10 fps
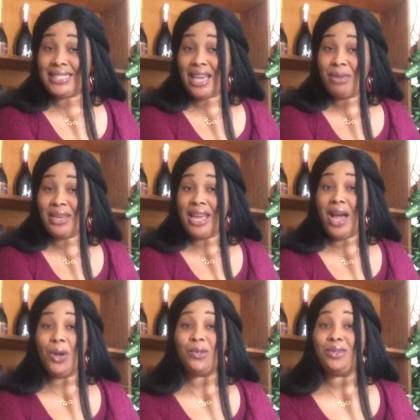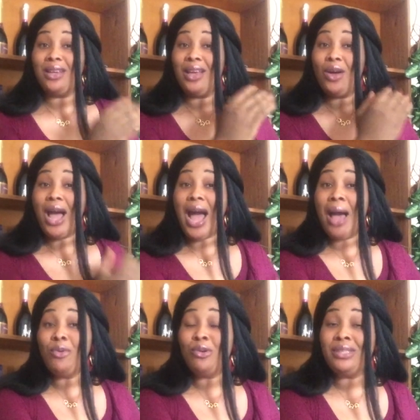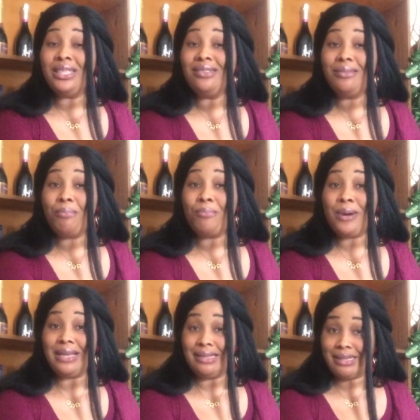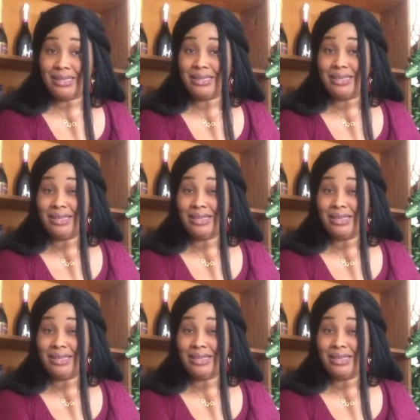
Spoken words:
time in the house, I'm using Prince,